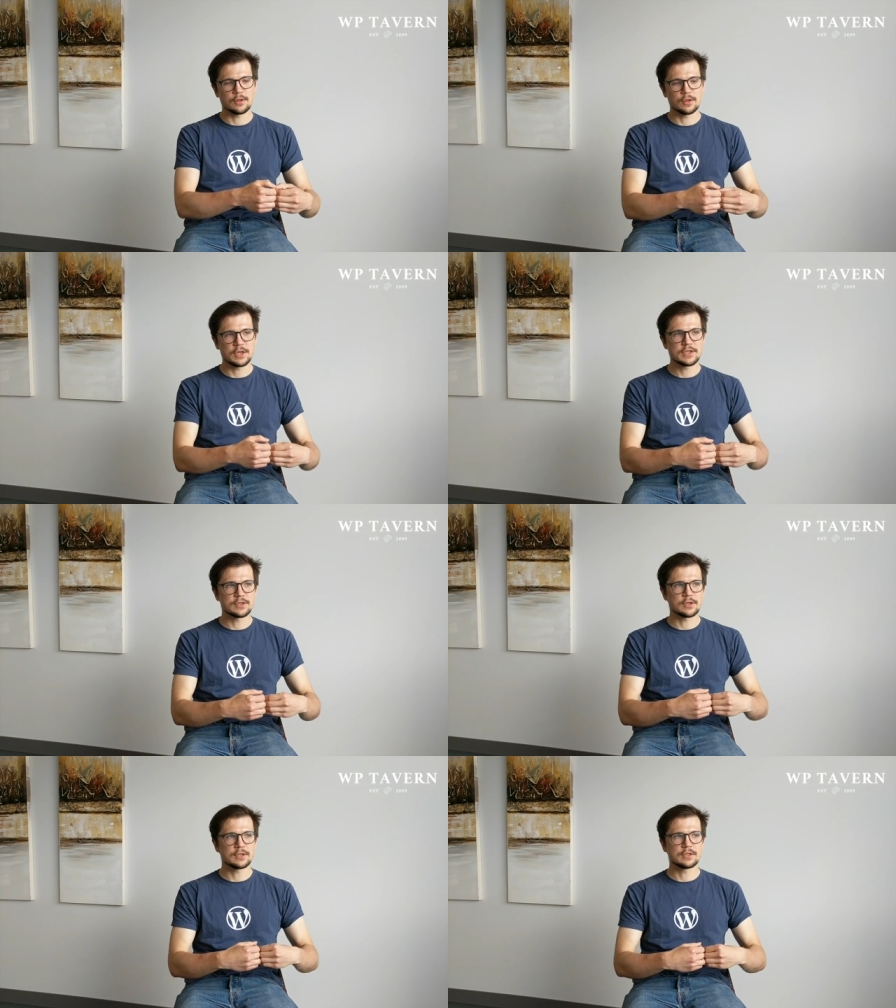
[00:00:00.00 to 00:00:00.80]
they
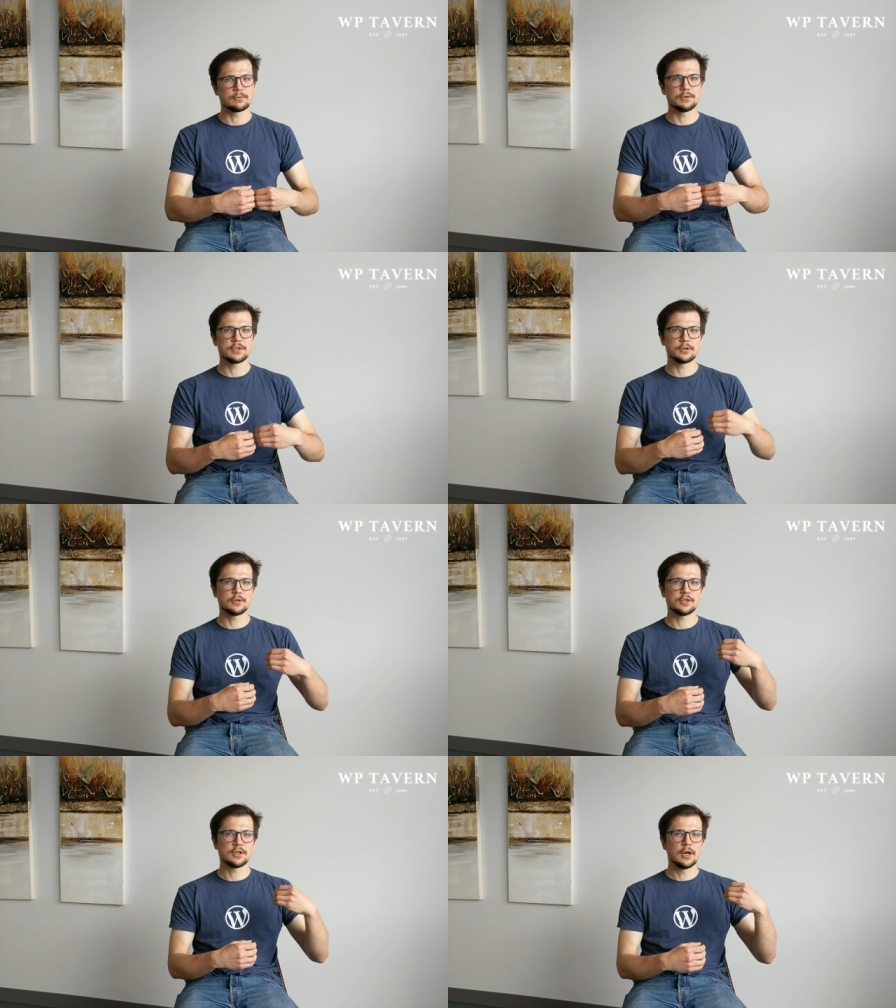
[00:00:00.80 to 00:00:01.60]
start
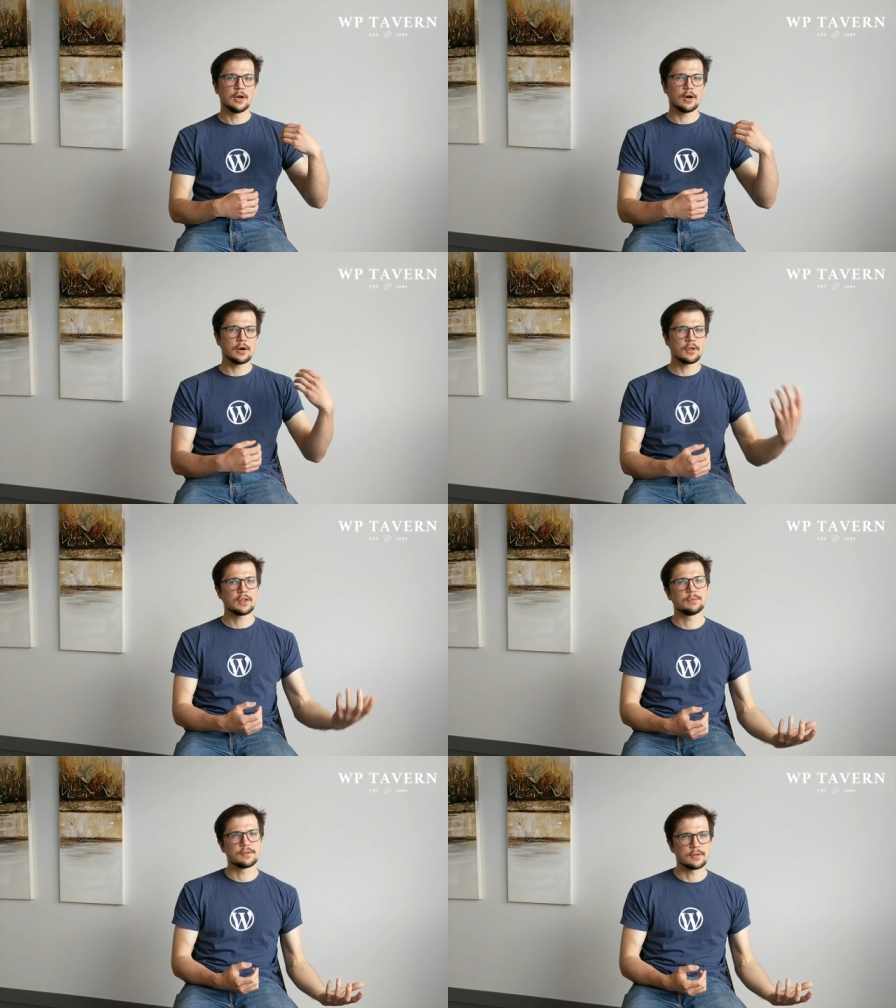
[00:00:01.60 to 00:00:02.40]
research other
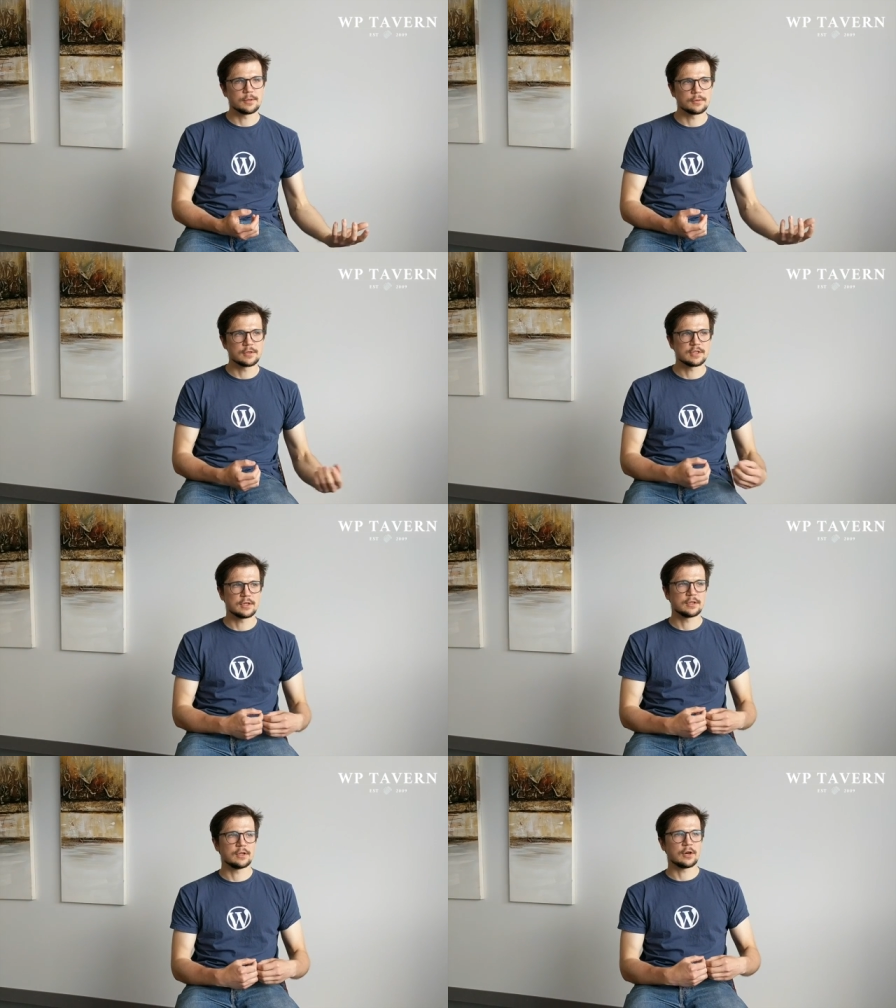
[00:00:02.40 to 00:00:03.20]
theme developers
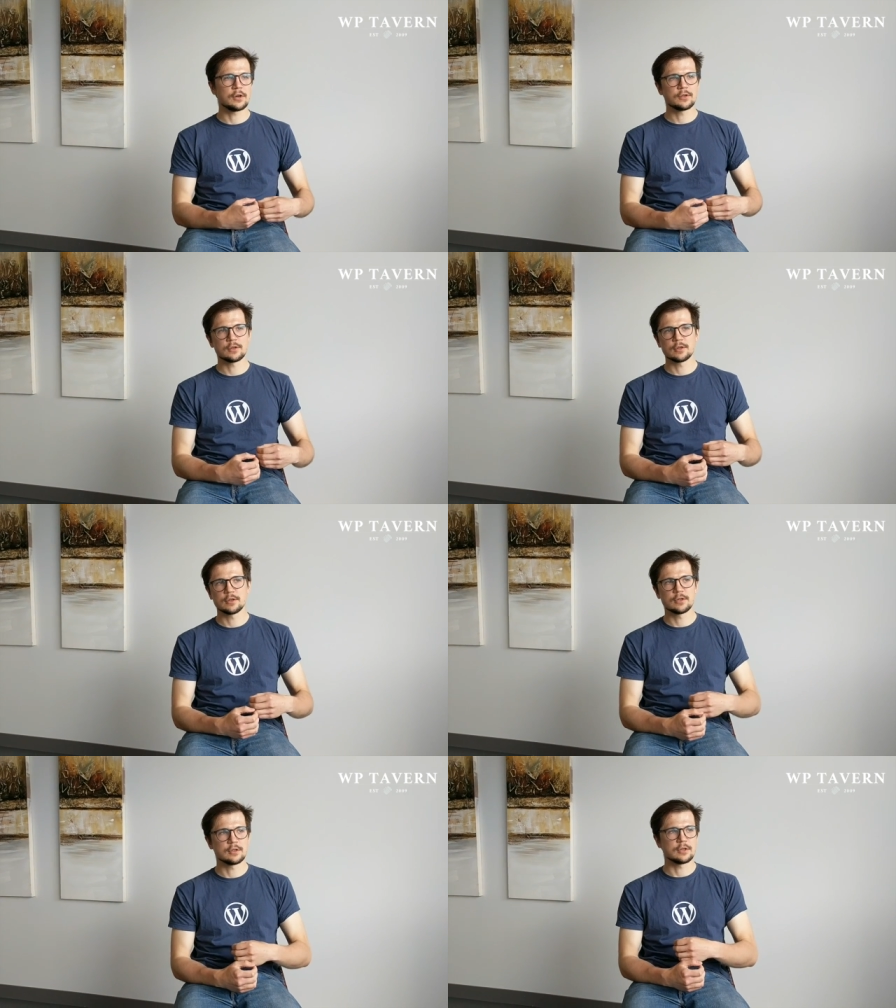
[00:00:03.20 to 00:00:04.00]
and
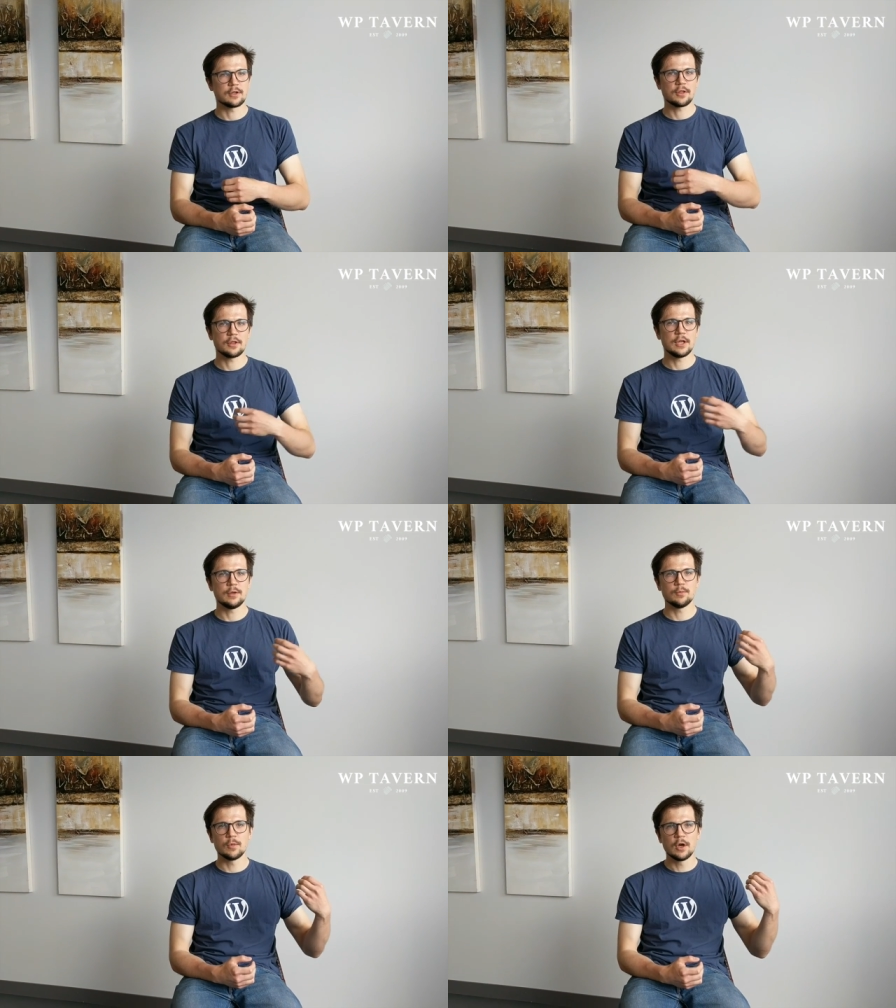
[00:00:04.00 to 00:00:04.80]
other
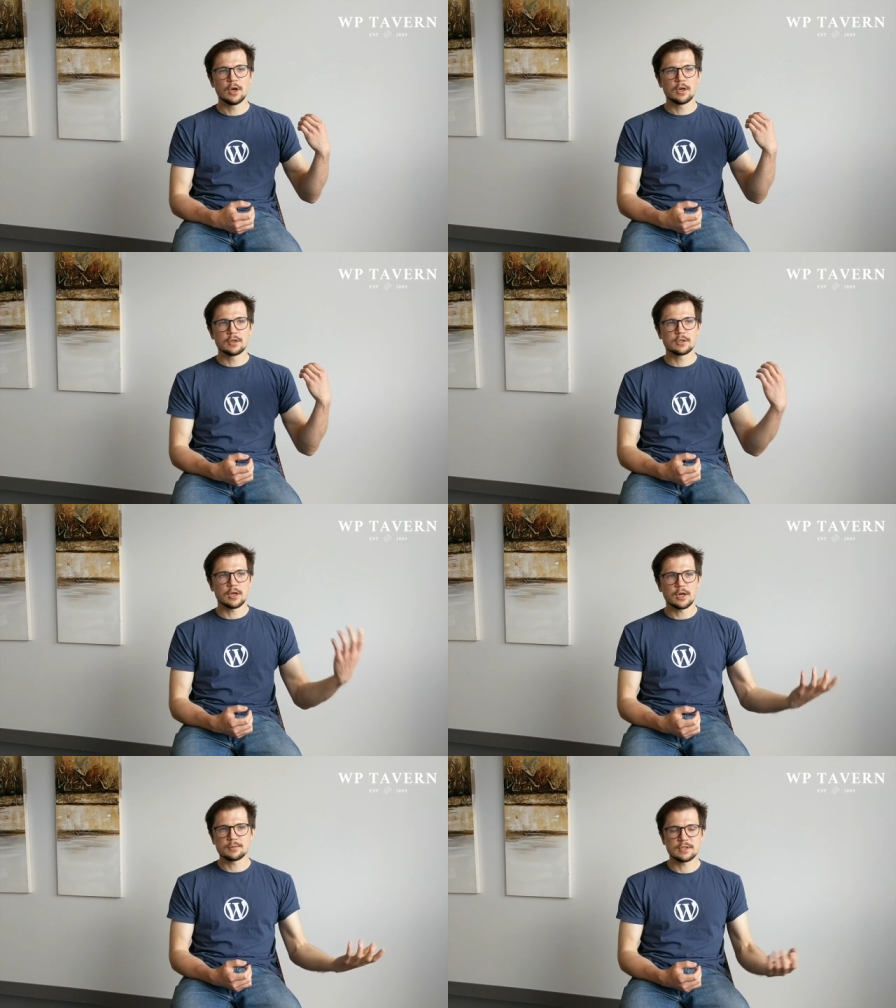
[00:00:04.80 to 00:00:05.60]
theme
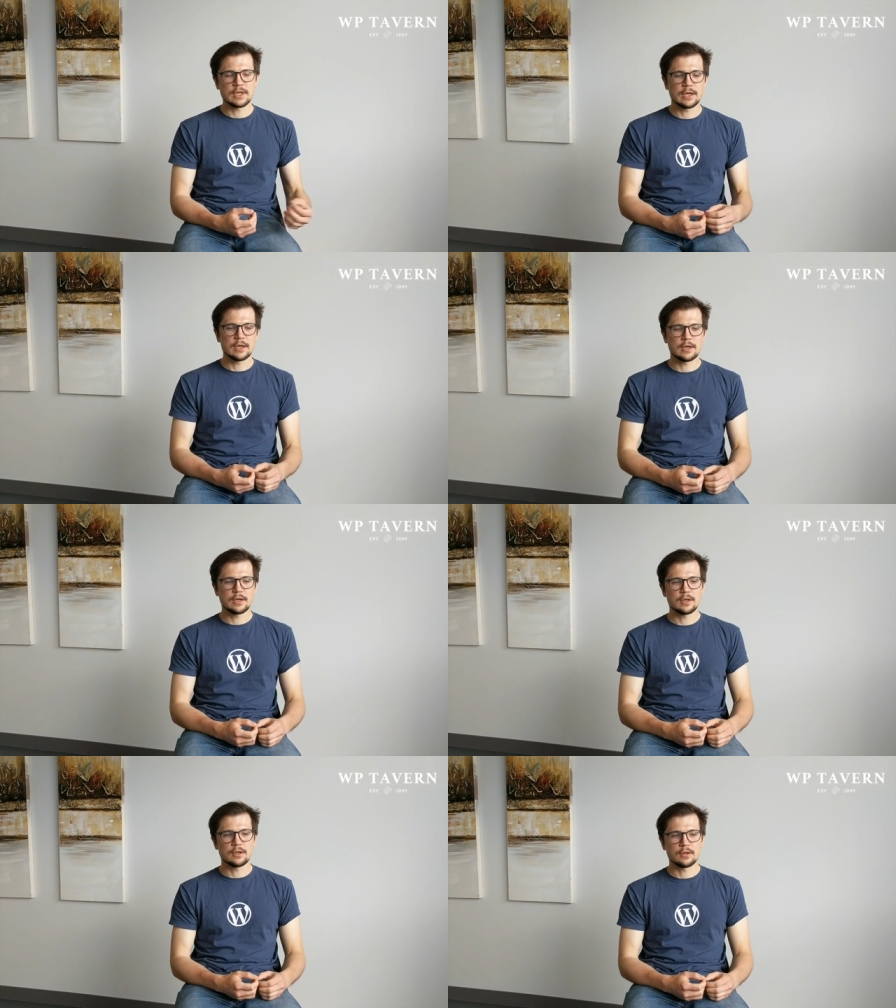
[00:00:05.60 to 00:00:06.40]
shops,
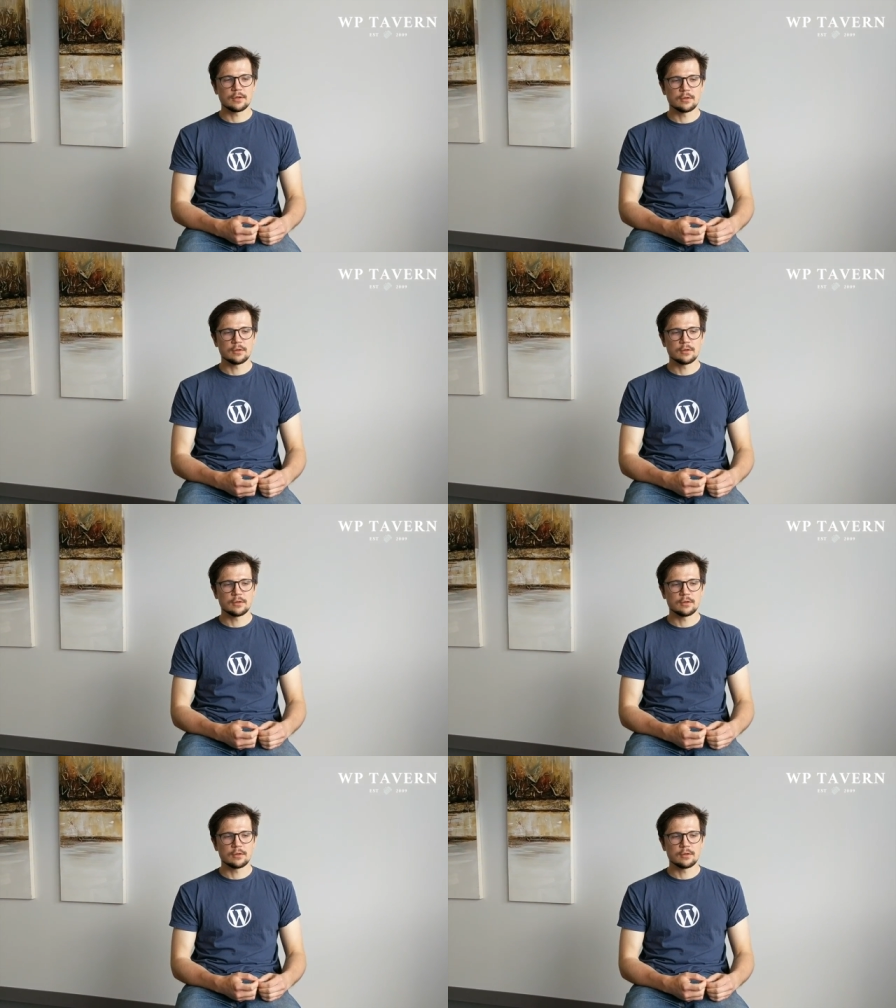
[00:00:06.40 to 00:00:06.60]
and